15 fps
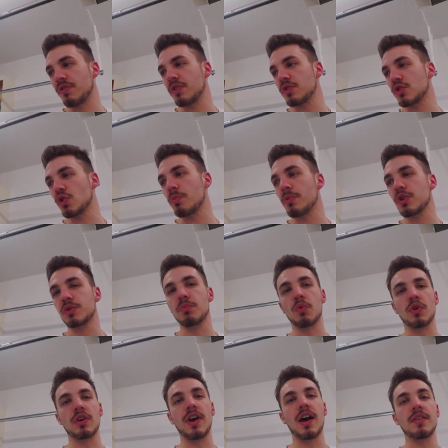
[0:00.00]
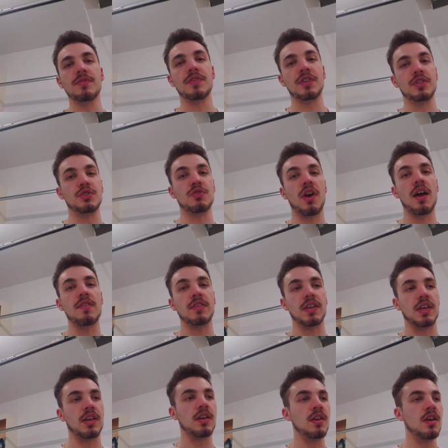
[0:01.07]
feel so much more confident driving
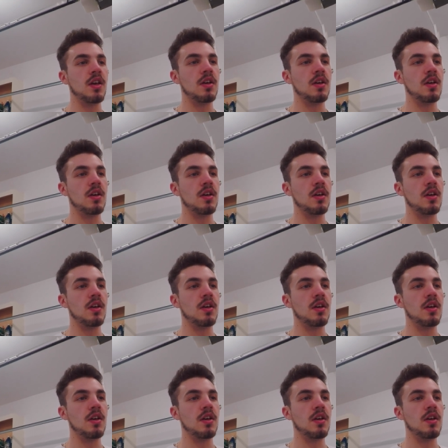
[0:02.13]
it